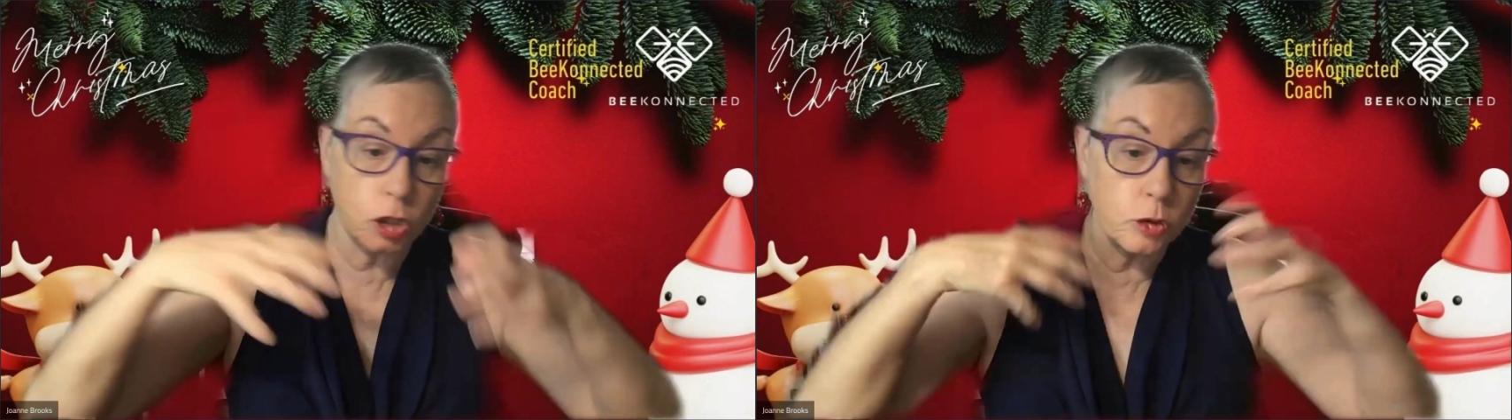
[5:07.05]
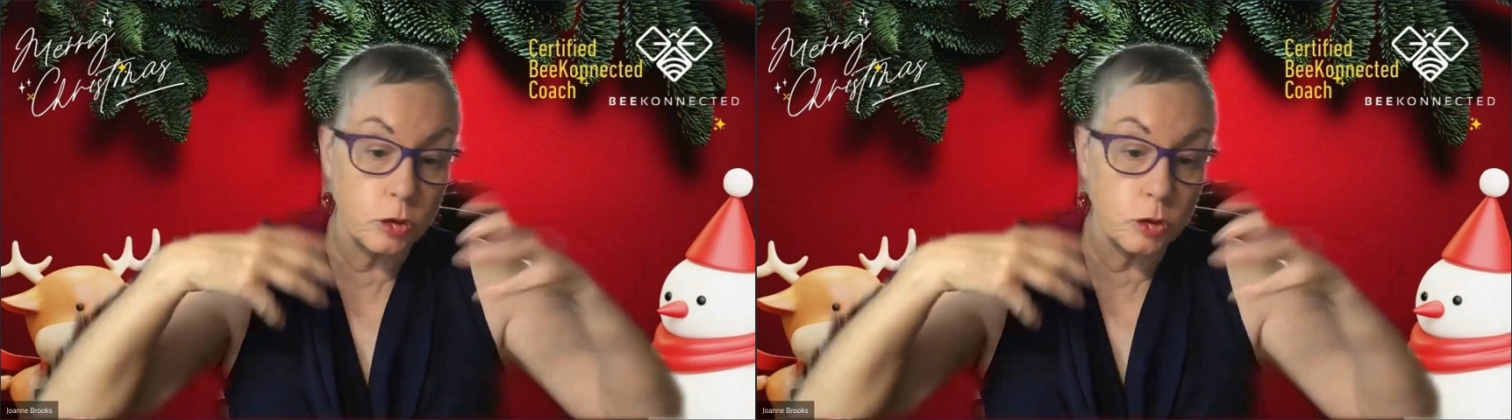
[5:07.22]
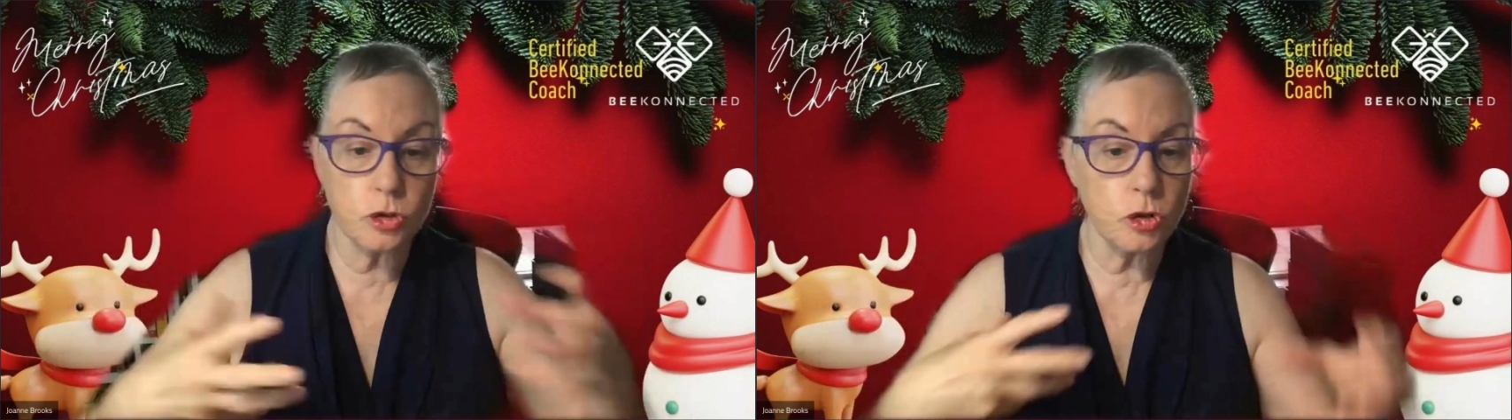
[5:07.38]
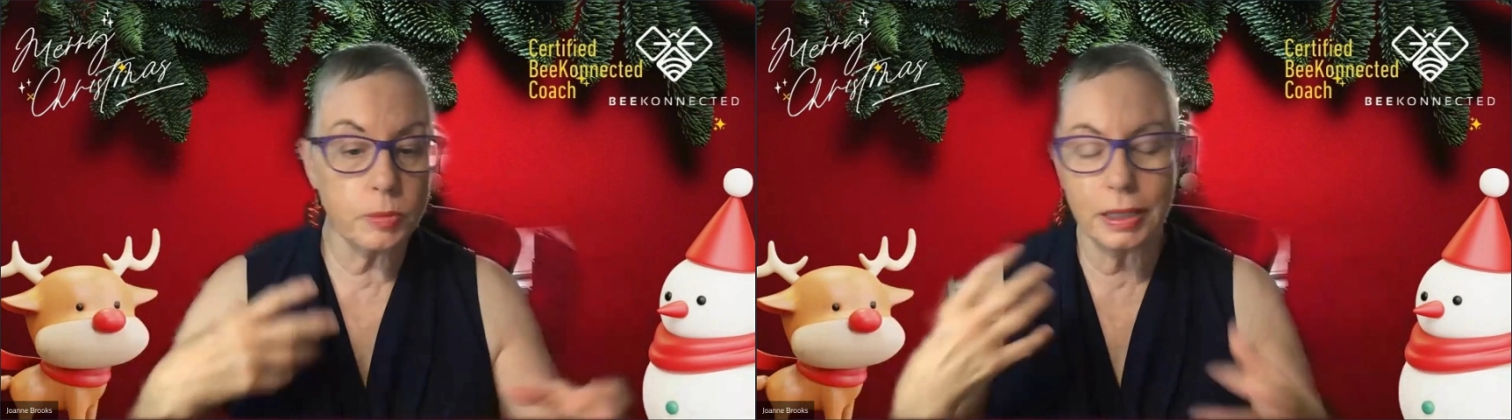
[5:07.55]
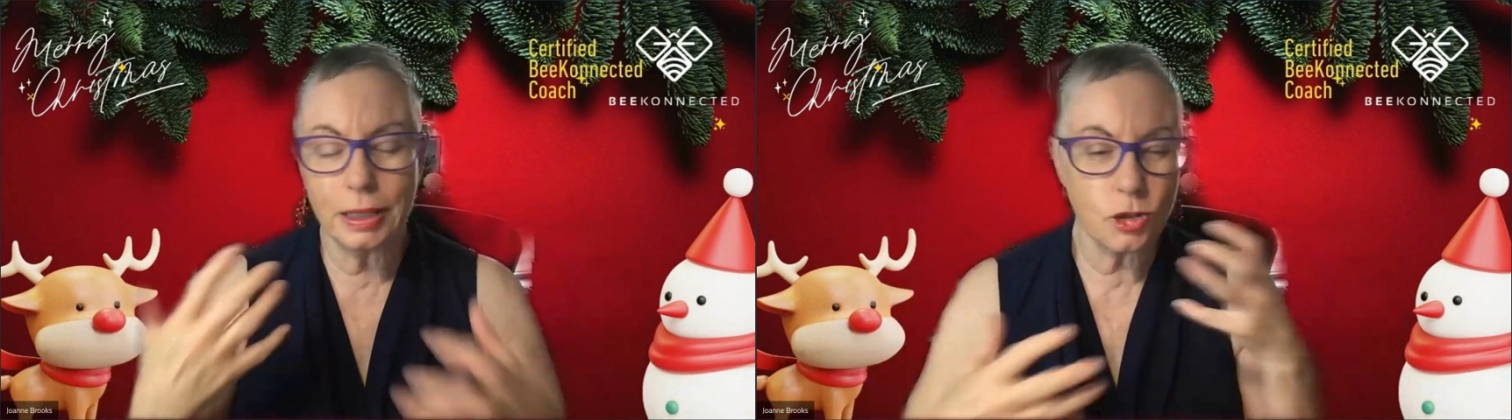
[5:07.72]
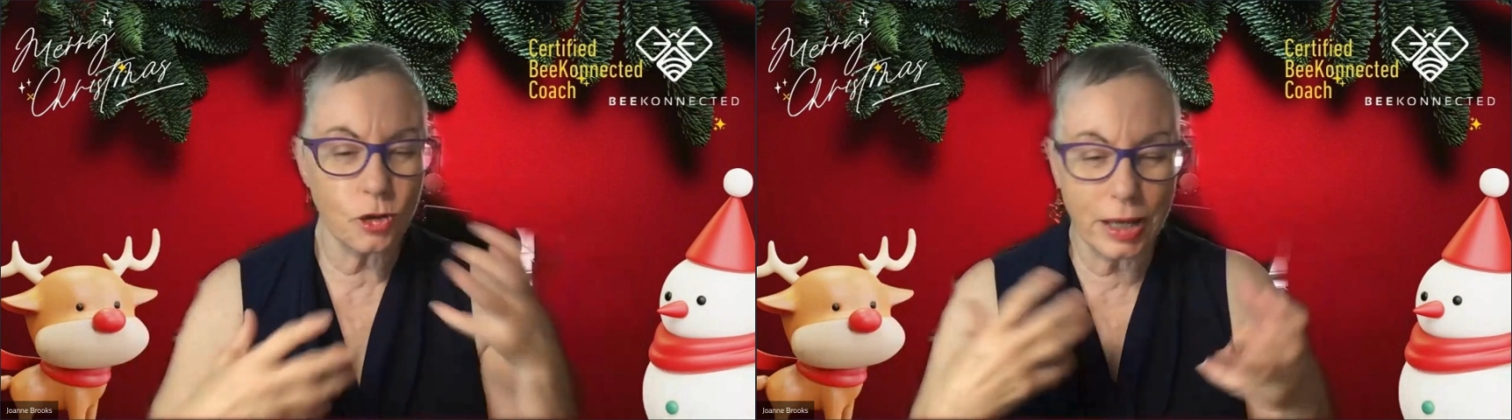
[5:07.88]
to absorb and
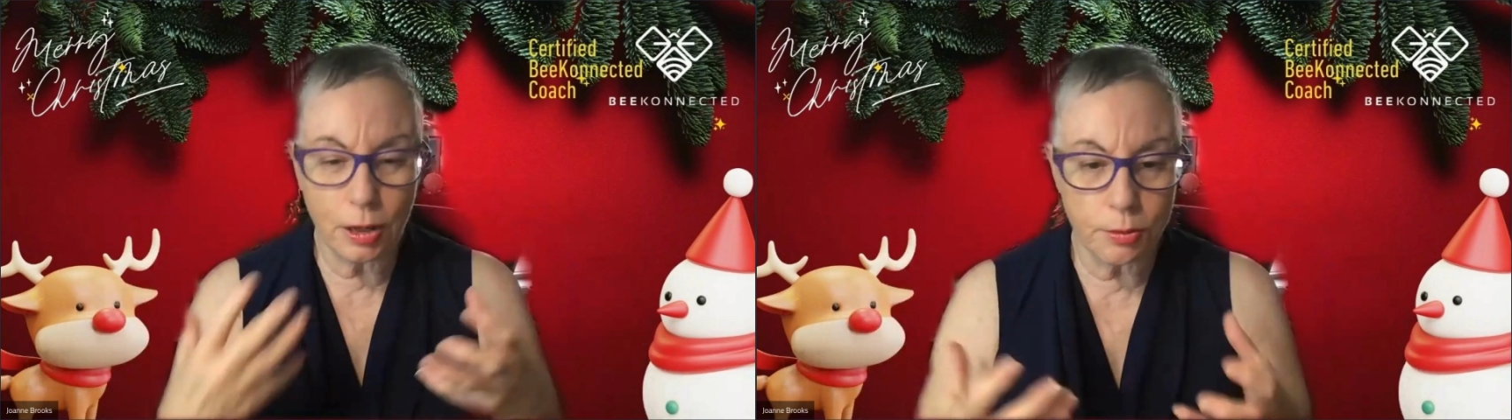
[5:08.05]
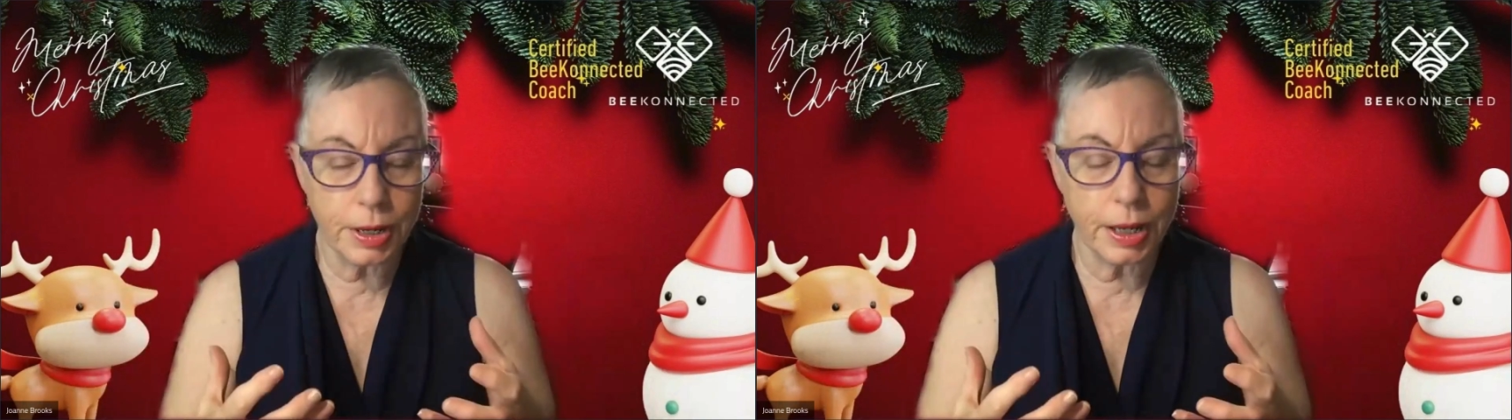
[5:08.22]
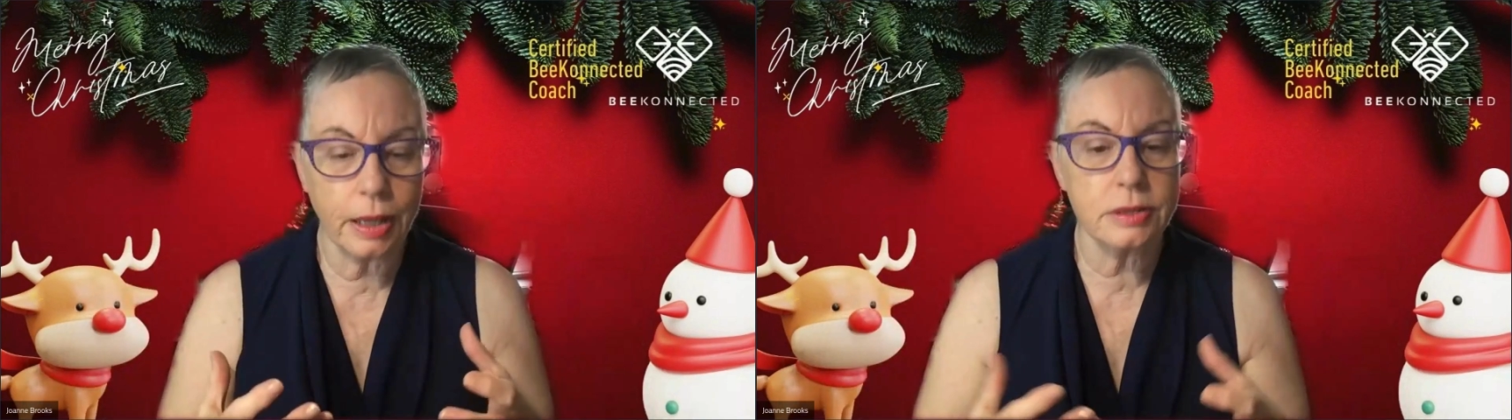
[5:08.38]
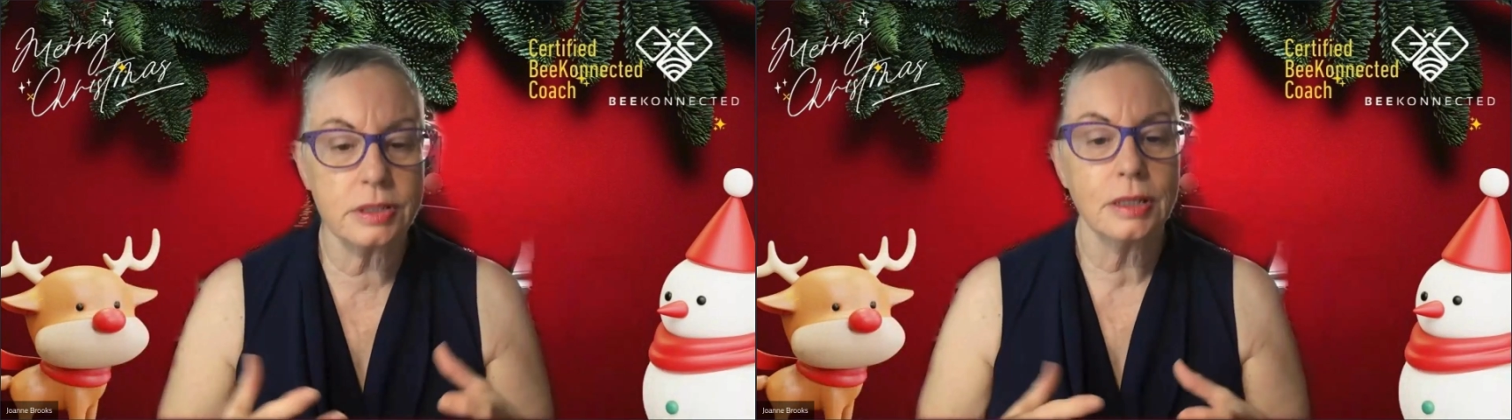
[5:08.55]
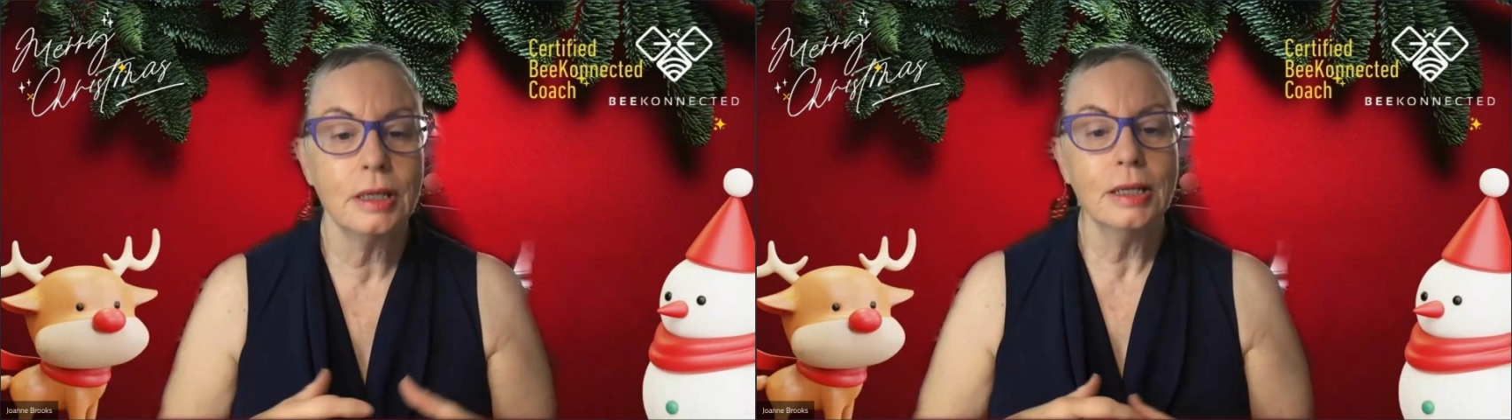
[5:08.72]
get your head around